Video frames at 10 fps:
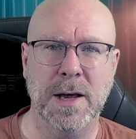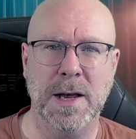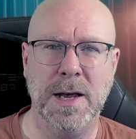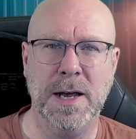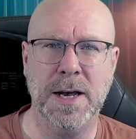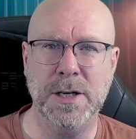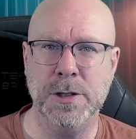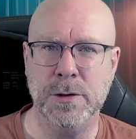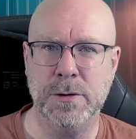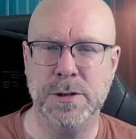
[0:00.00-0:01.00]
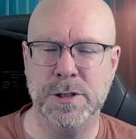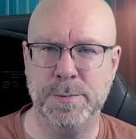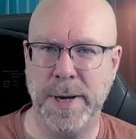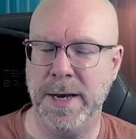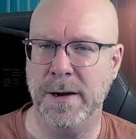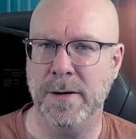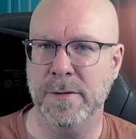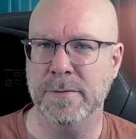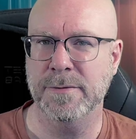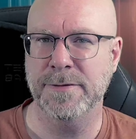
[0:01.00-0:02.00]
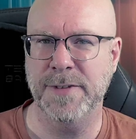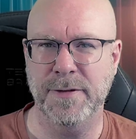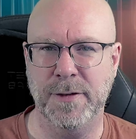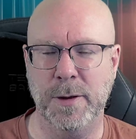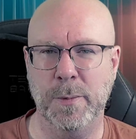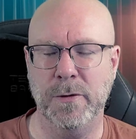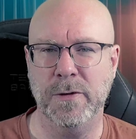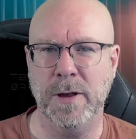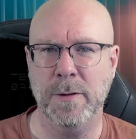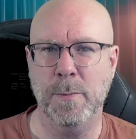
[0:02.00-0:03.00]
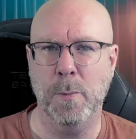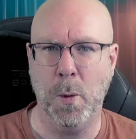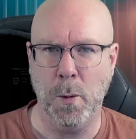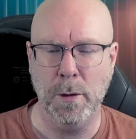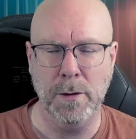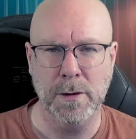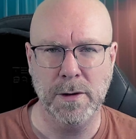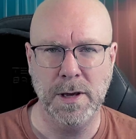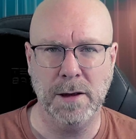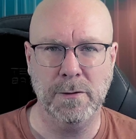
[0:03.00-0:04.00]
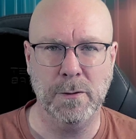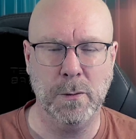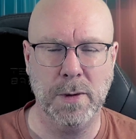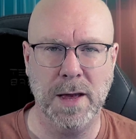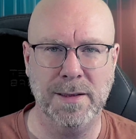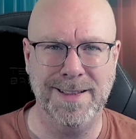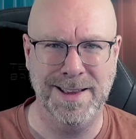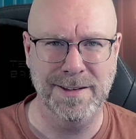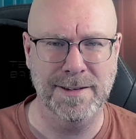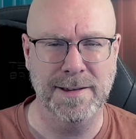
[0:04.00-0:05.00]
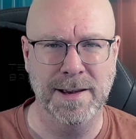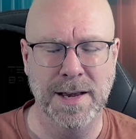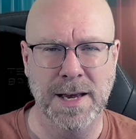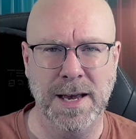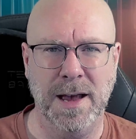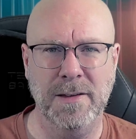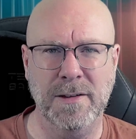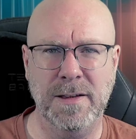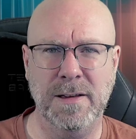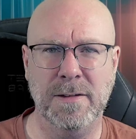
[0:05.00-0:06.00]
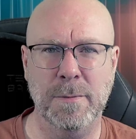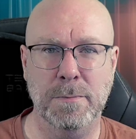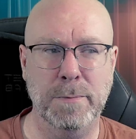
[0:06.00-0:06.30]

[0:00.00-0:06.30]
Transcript: I should spend 50% more just to get this? Isn't this the bare